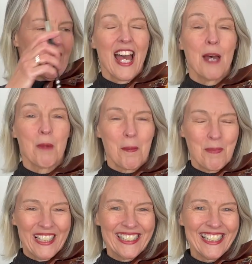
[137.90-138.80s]
And my
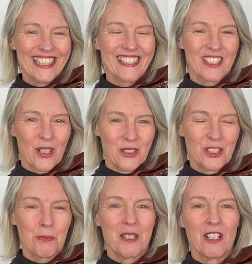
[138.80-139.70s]
pinky is going
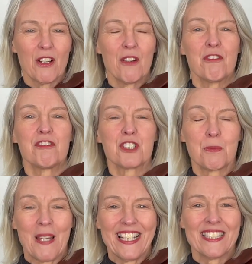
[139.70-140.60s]
to be a
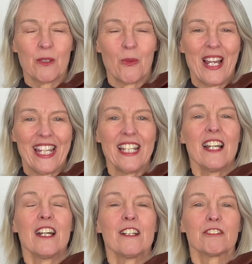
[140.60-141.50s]
space away
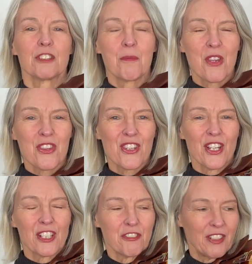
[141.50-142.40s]
from the
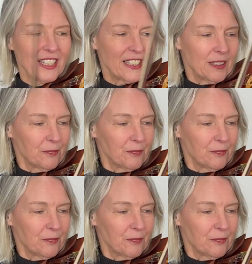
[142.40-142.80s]
third finger.